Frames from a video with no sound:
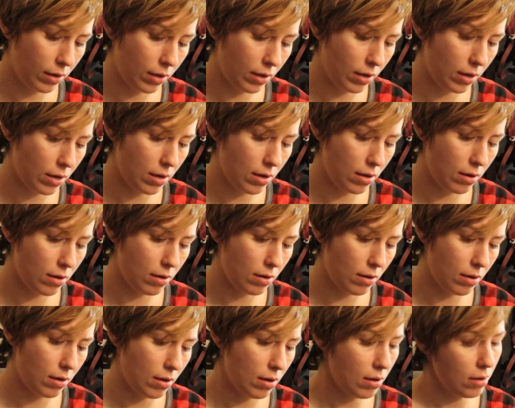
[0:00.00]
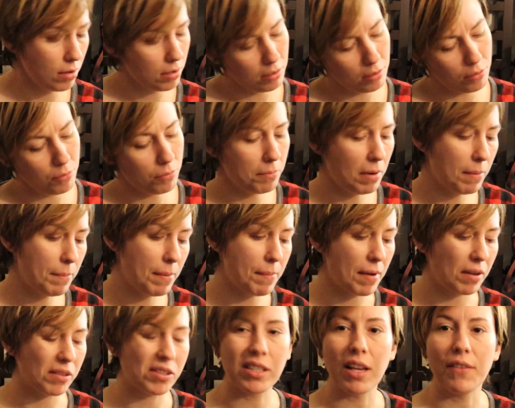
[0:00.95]
Yeah, well, maybe
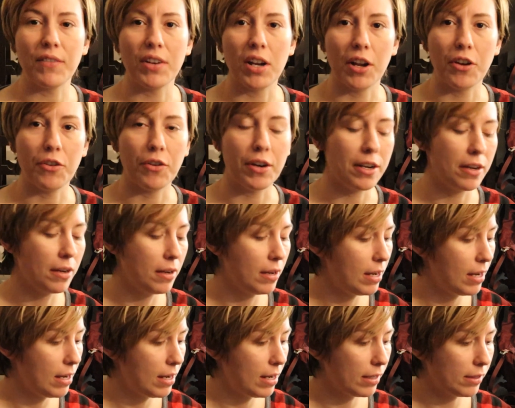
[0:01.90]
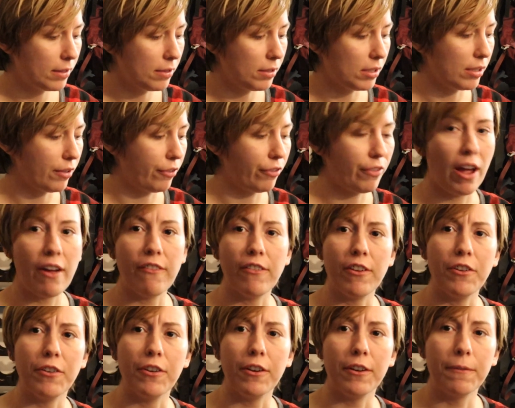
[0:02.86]
about 700. Here's the
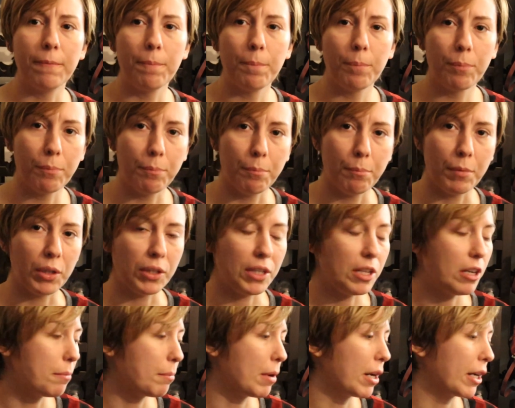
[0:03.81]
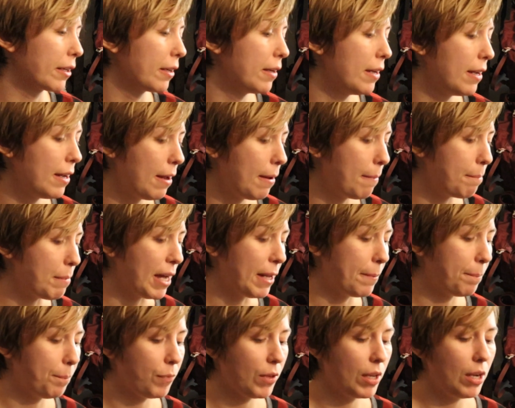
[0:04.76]
500 milliliter mark.
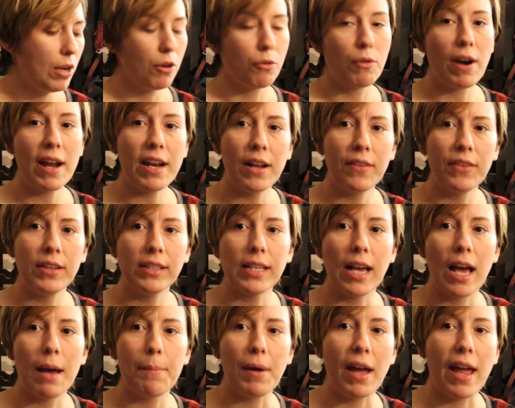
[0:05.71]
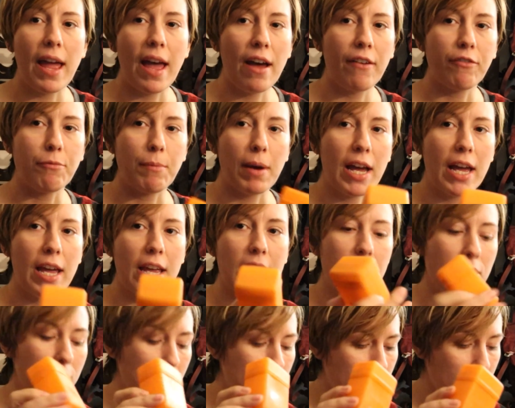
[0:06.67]
But right on the top, I have my
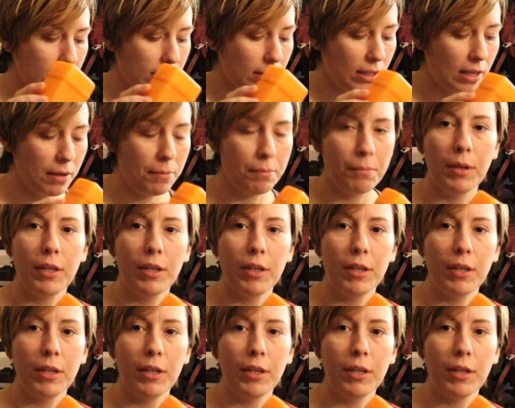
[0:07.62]
cook system.